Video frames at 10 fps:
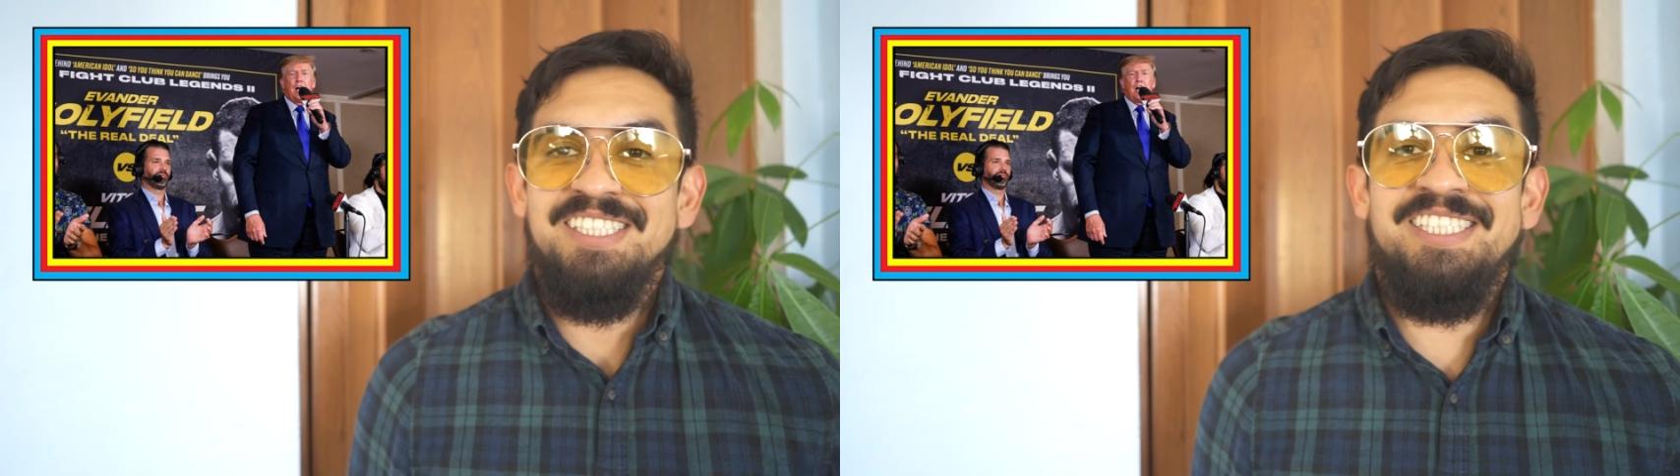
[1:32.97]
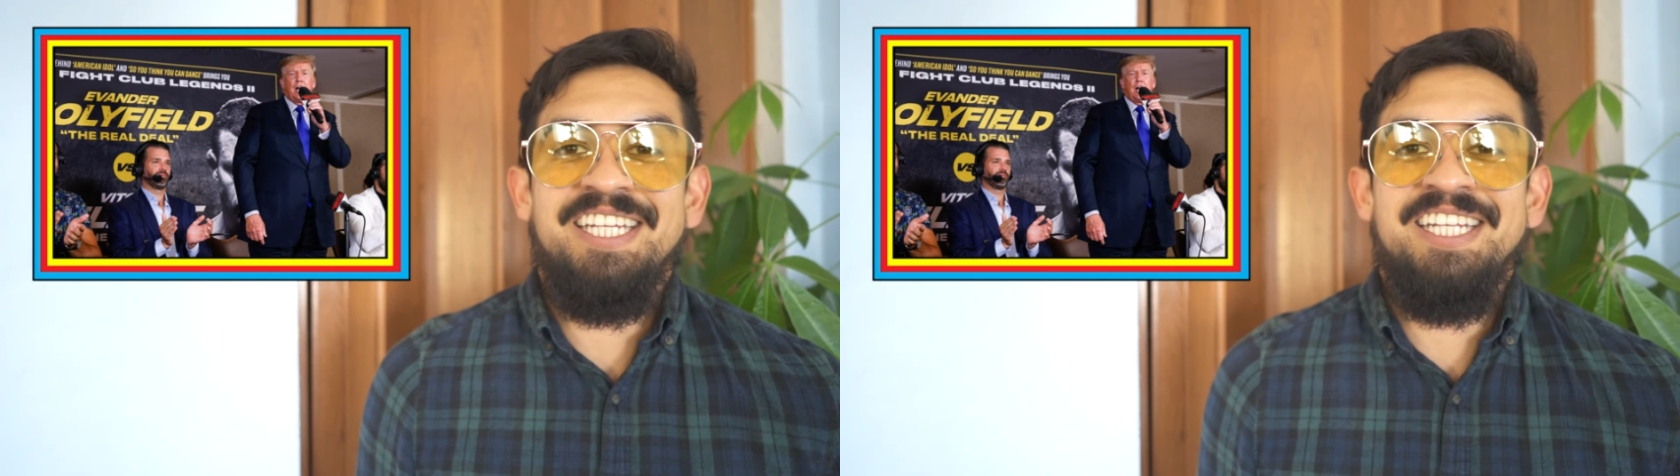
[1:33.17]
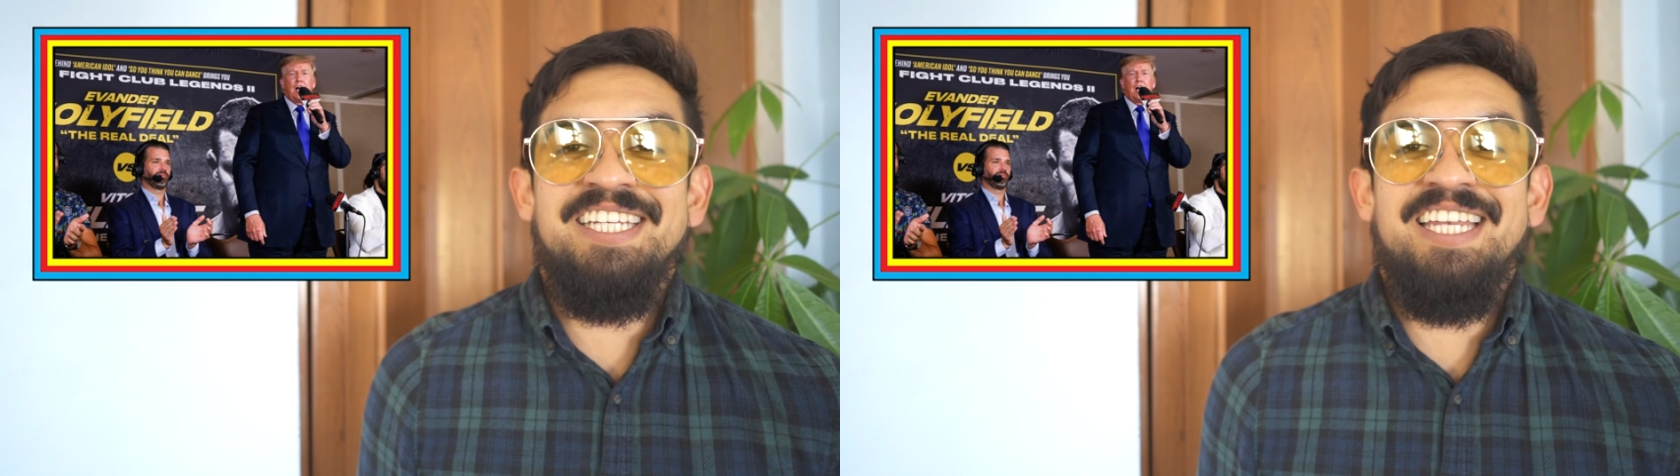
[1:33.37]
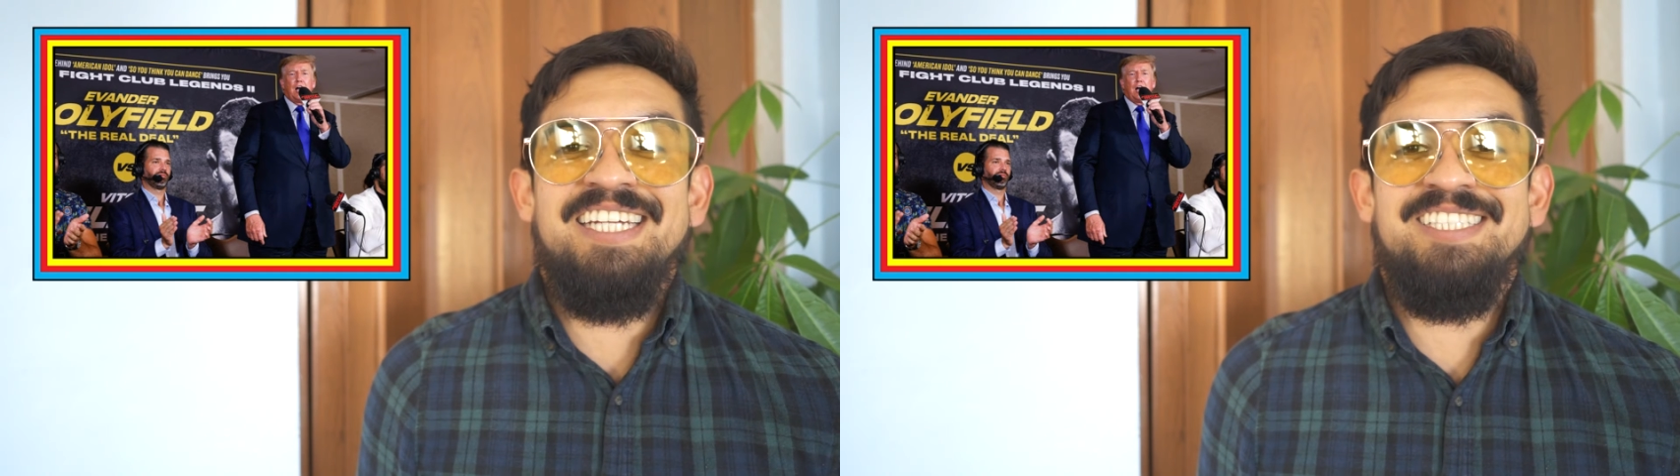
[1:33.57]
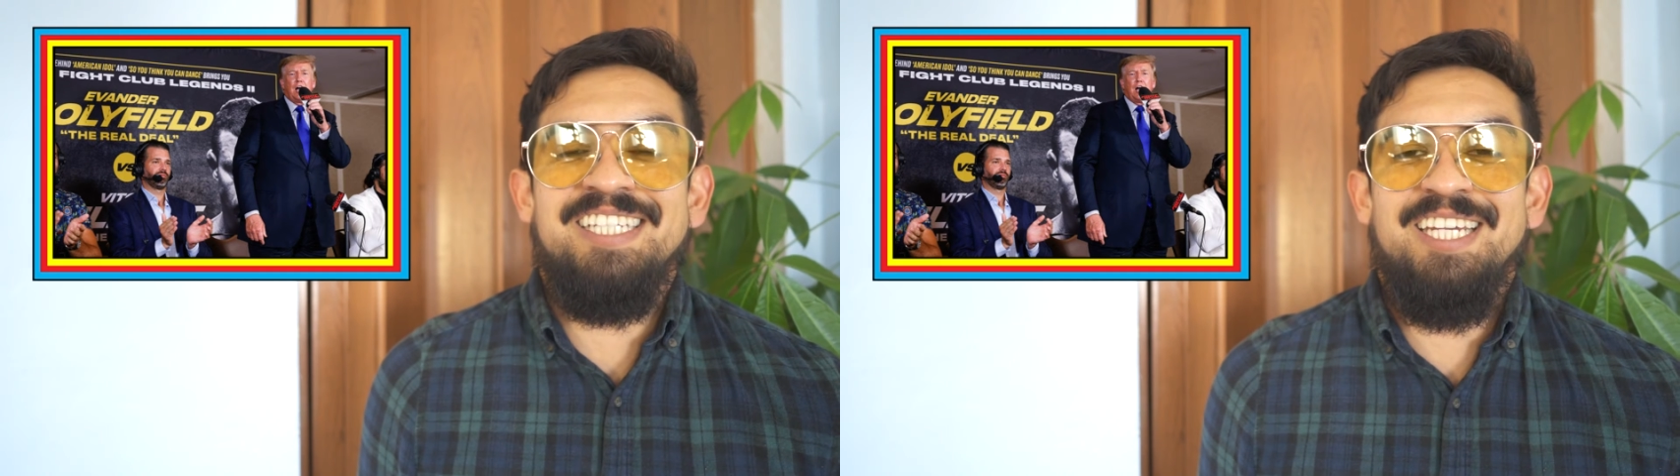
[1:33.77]
Sitting
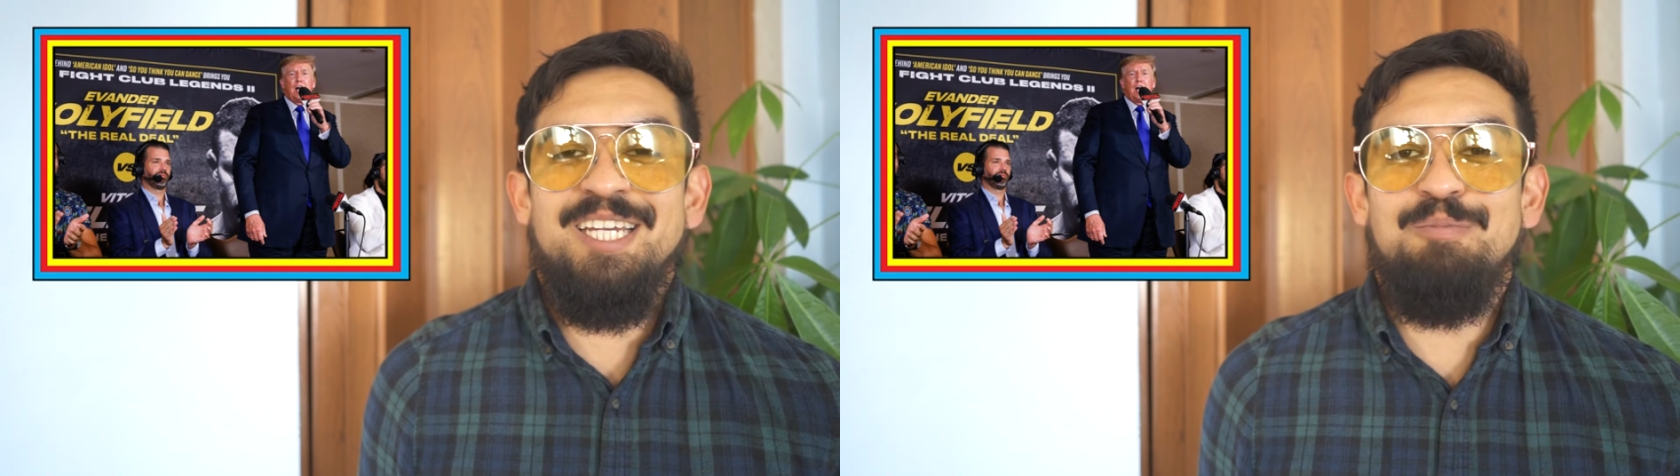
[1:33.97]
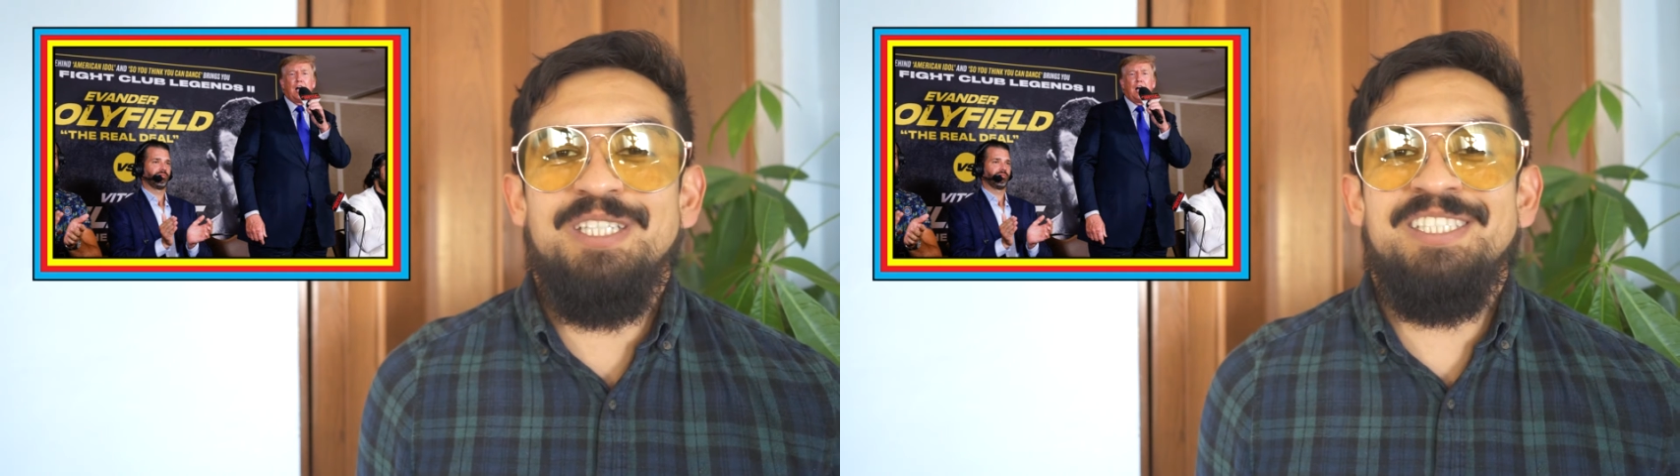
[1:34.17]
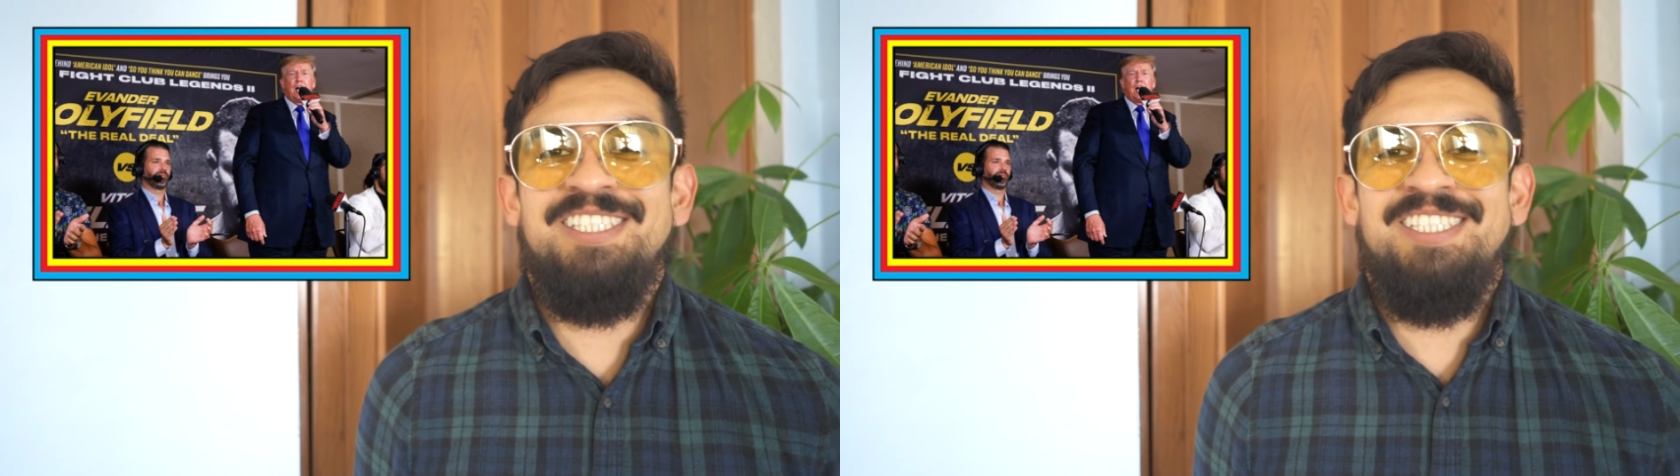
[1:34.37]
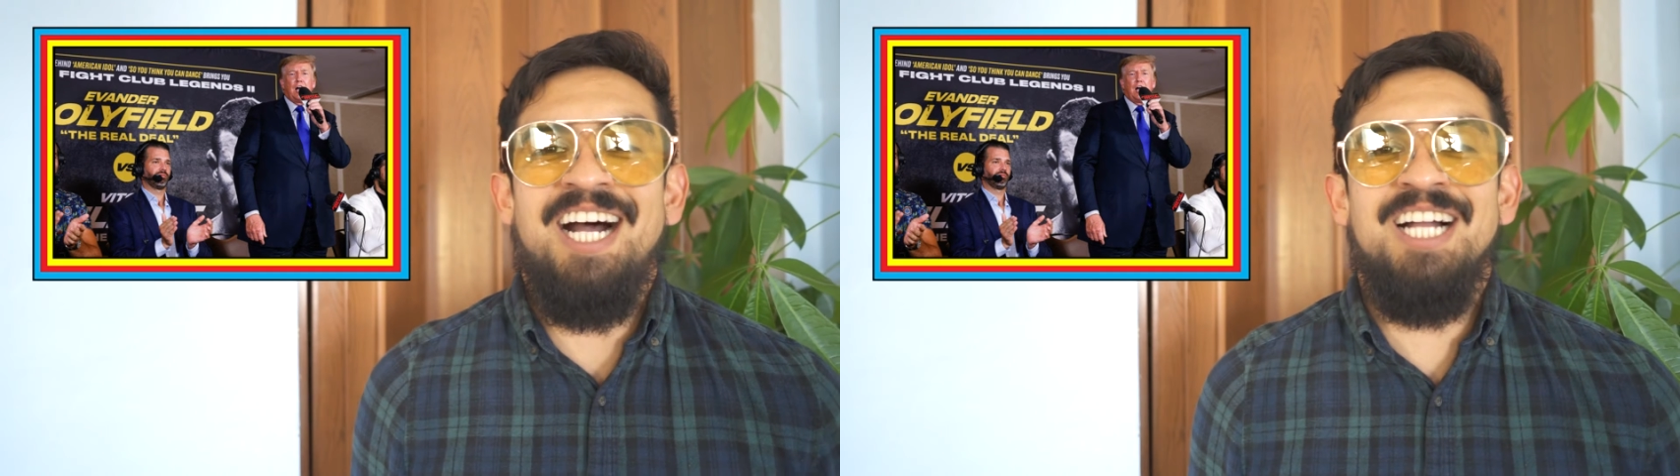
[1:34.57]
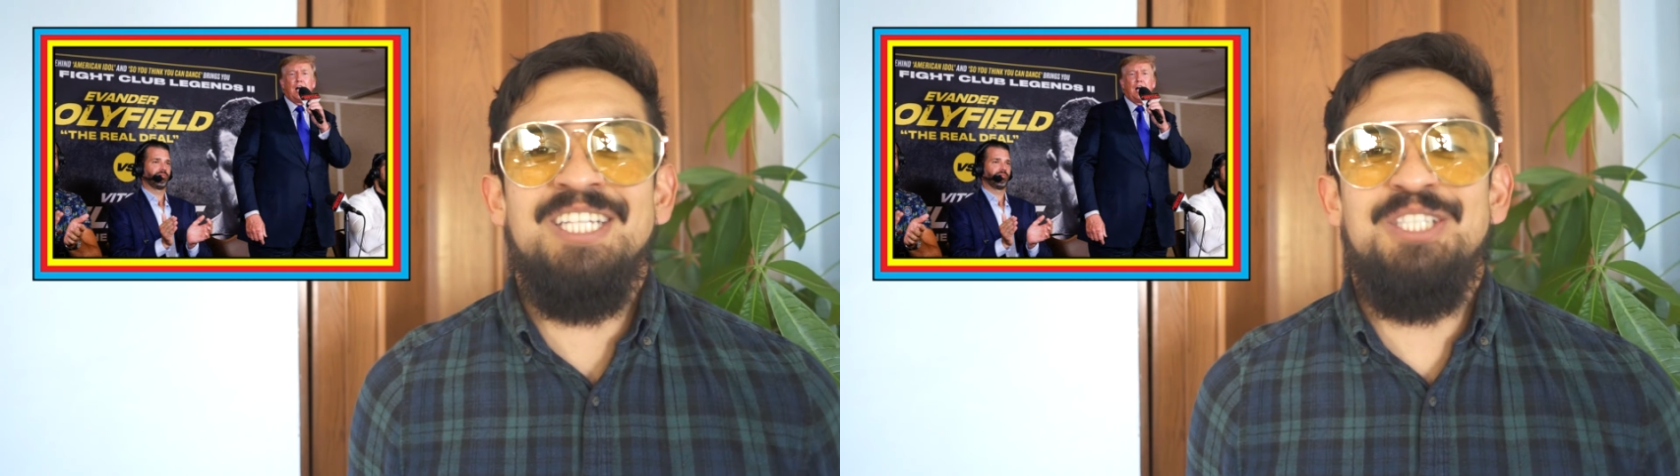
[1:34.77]
next to him was
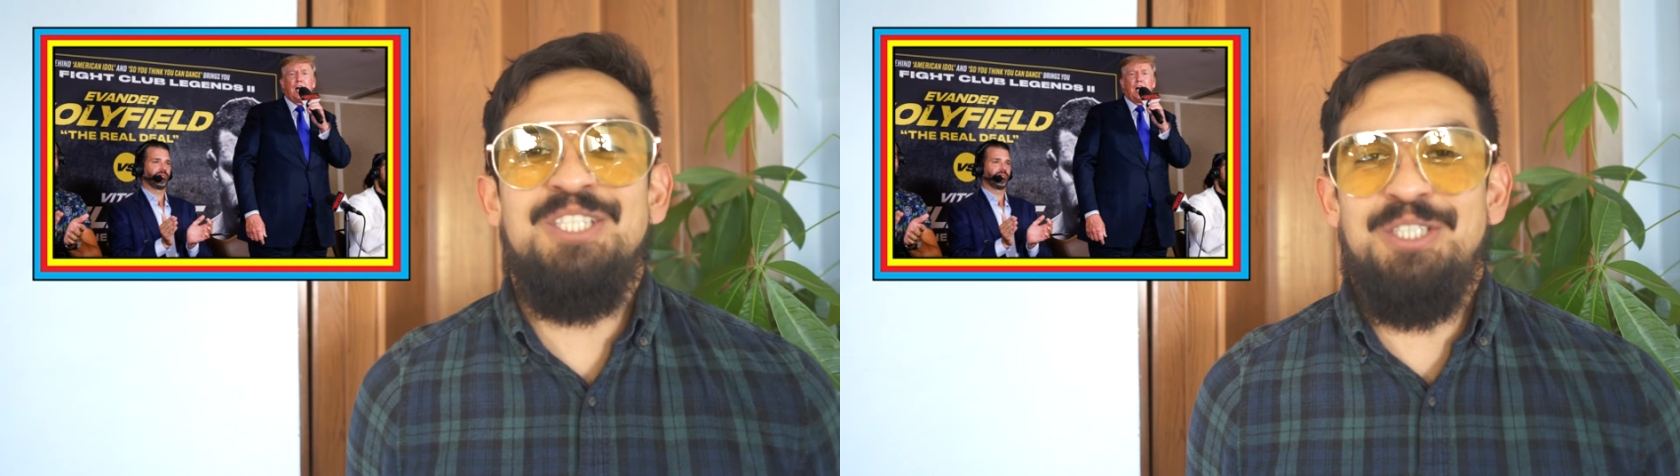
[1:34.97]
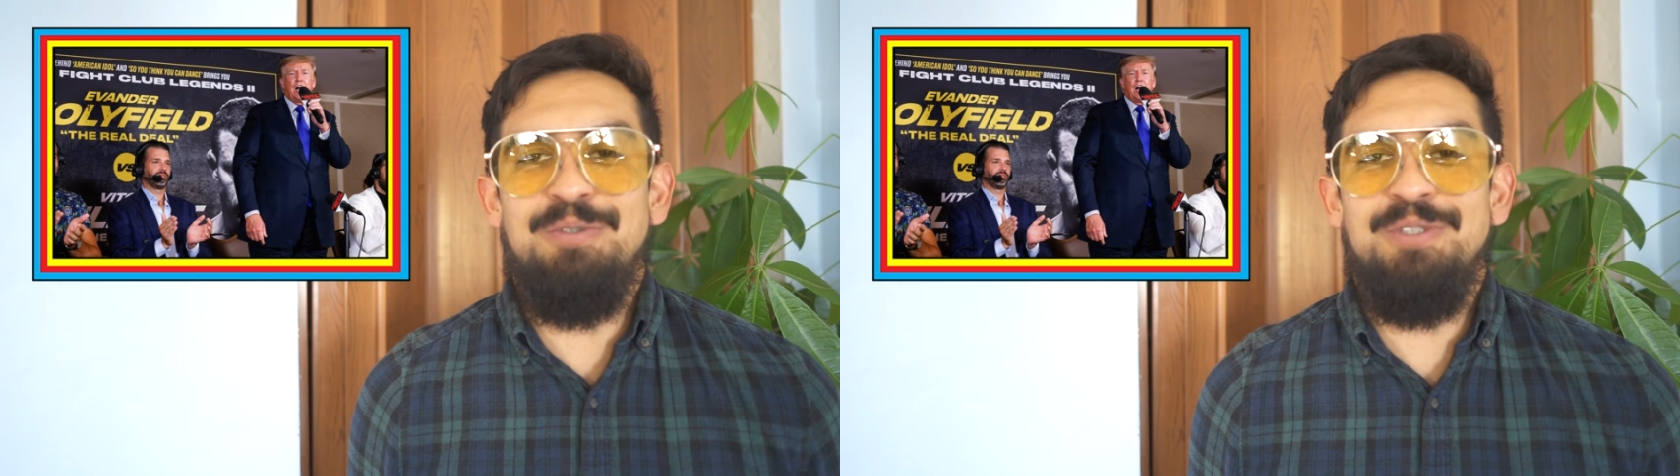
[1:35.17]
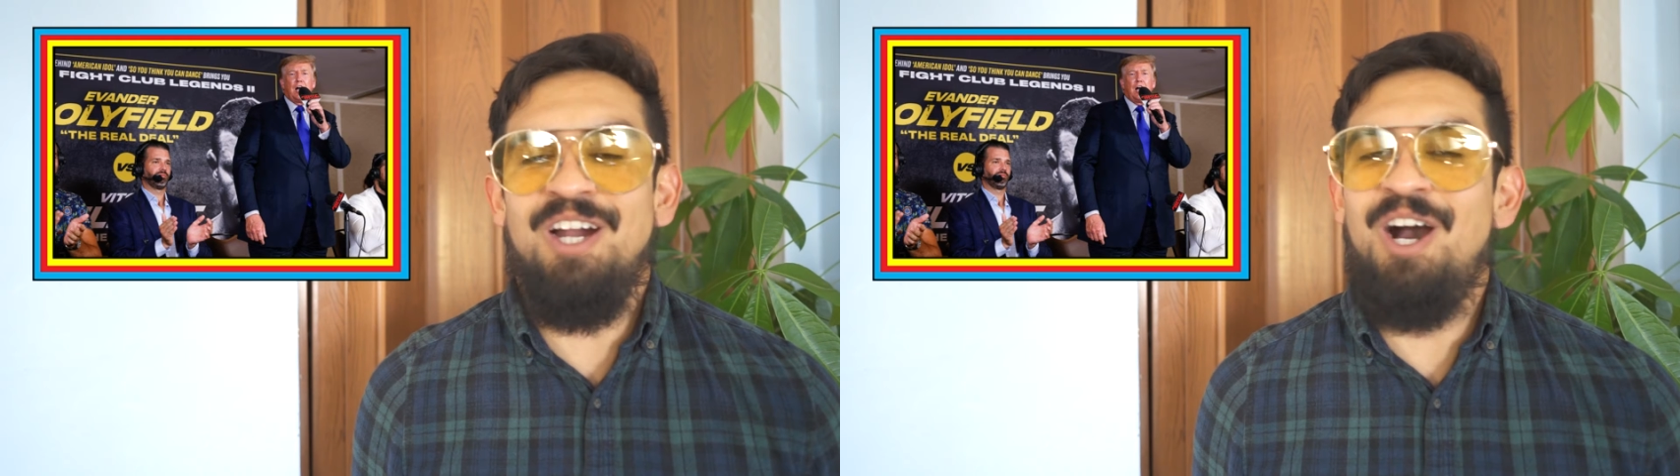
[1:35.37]
Don Jr.,